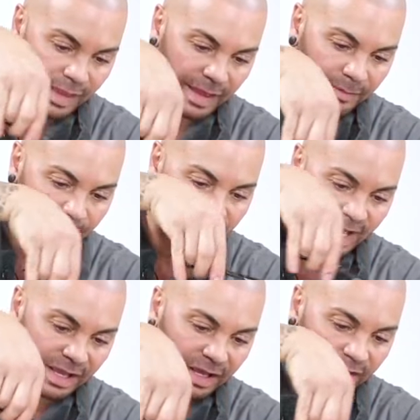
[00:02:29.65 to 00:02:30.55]
and
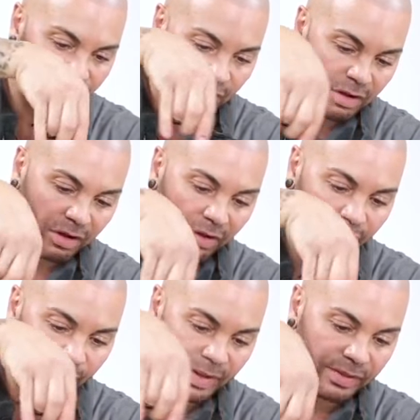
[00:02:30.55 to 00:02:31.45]
back cut all
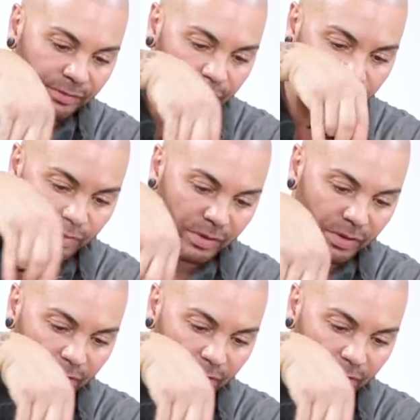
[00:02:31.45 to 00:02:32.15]
the way through